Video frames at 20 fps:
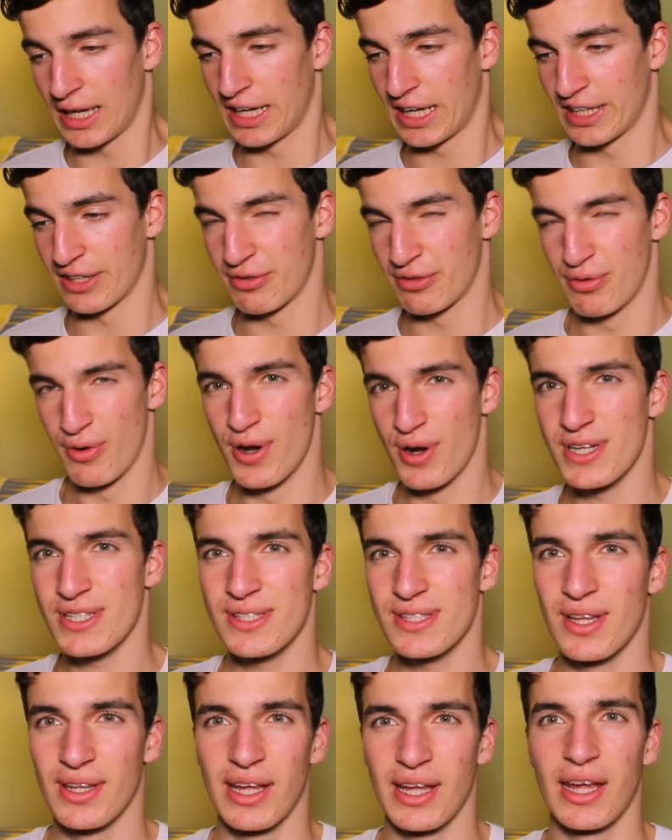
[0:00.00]
And
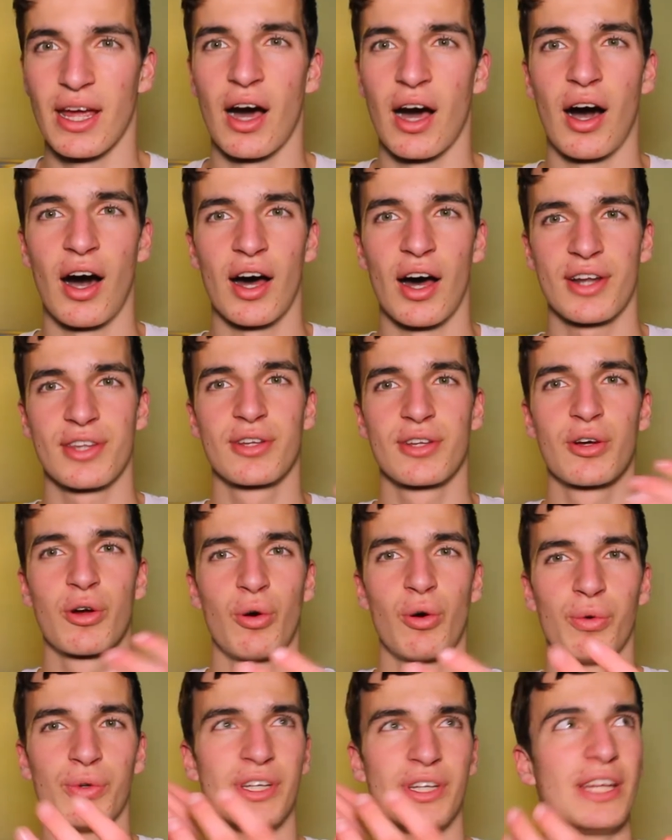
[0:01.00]
first, they hard
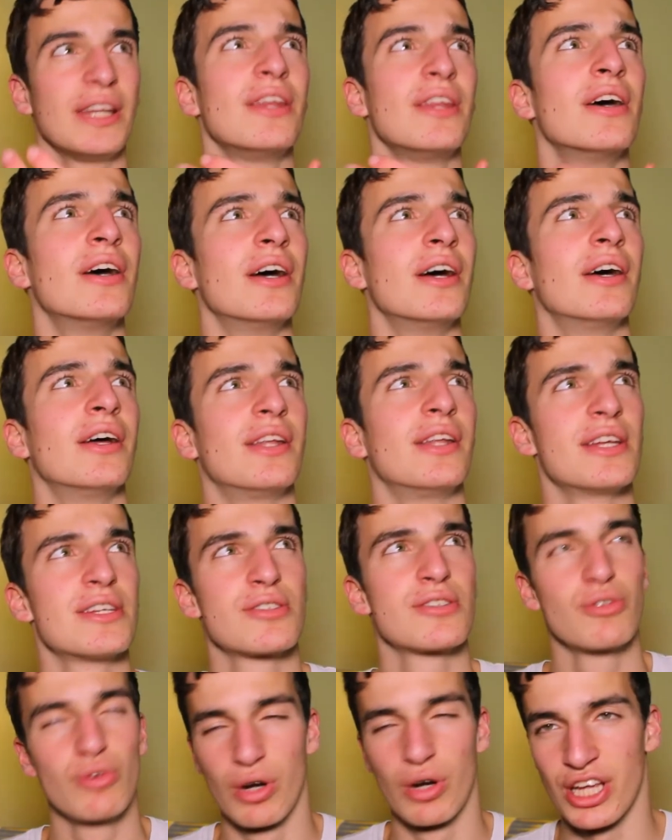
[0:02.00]
coded
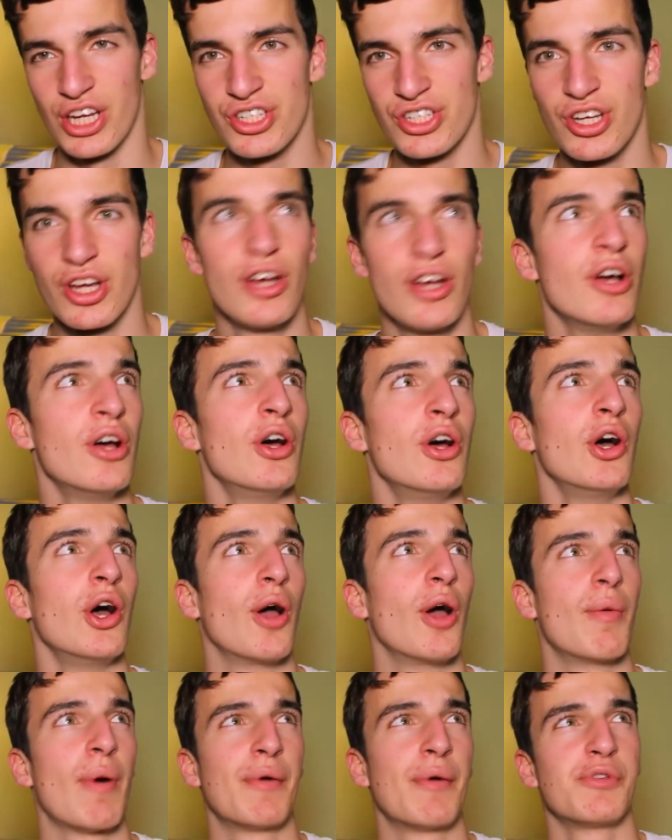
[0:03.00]
this knowledge
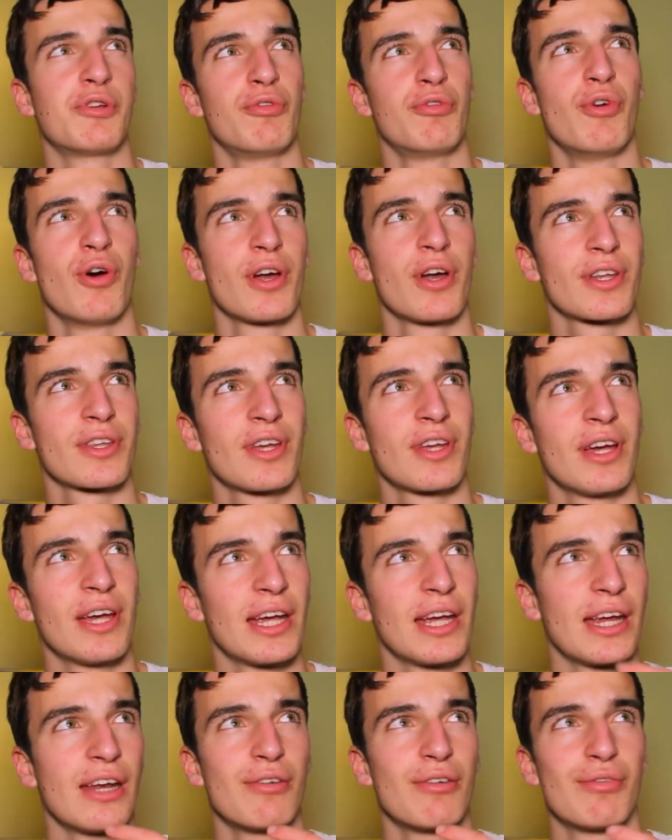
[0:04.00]
about the world in